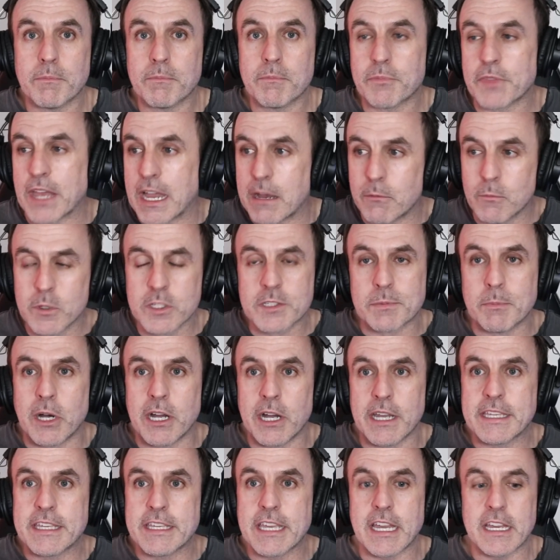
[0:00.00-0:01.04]
That was
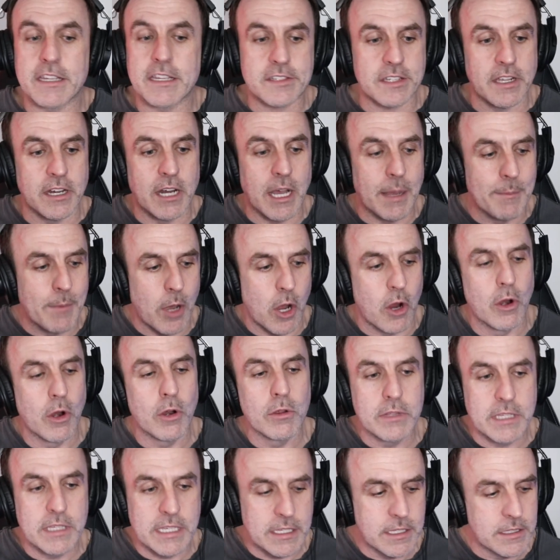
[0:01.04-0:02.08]
my guess, and I'm
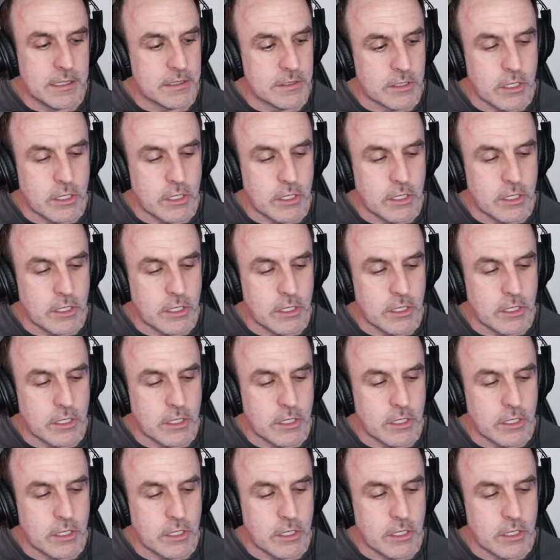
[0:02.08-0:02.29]
only